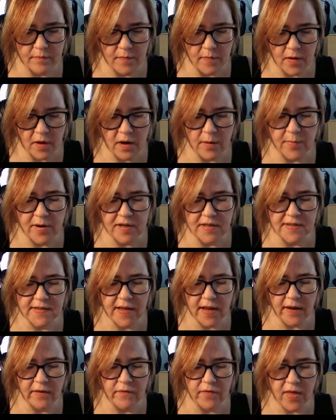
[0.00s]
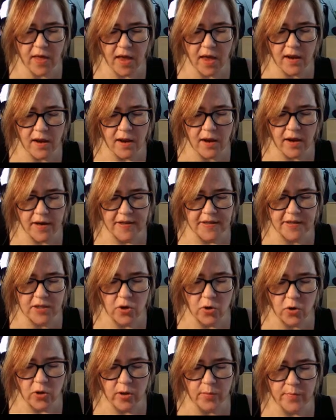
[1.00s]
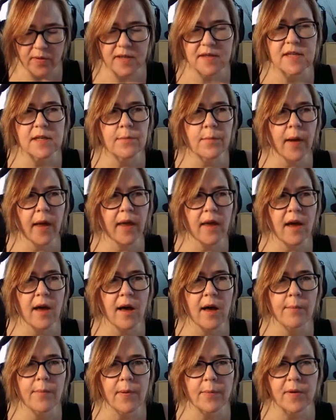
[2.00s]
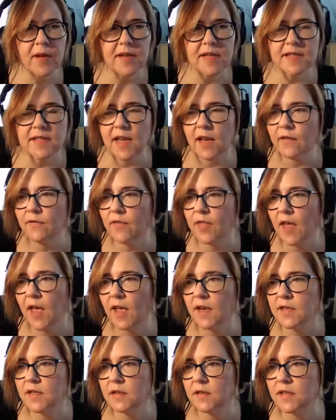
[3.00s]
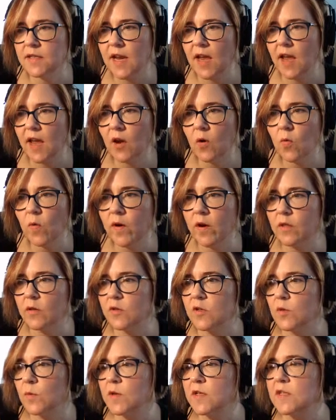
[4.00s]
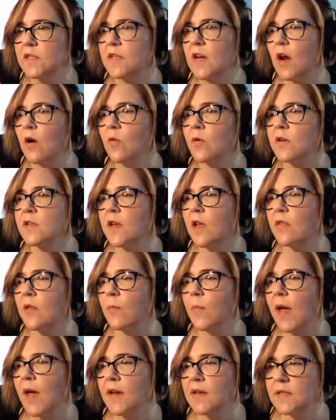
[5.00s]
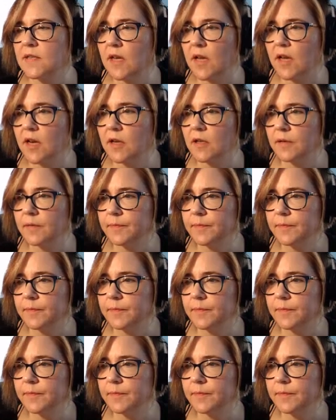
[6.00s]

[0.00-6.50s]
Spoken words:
I'm going to save that ice golem that's in my comp. I'm going to save that to tank one of those whiz towers on the backside.